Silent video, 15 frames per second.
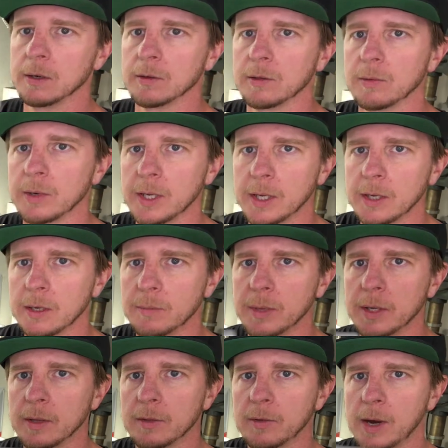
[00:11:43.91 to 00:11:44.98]
3
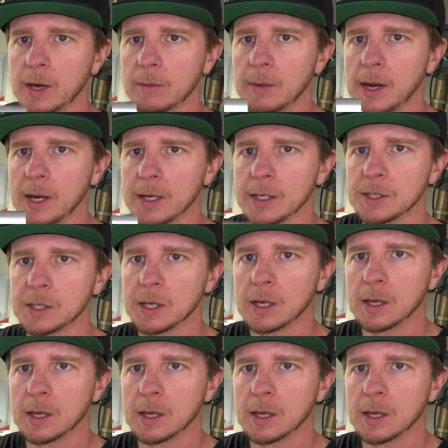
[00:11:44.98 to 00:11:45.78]
independent throttle bodies.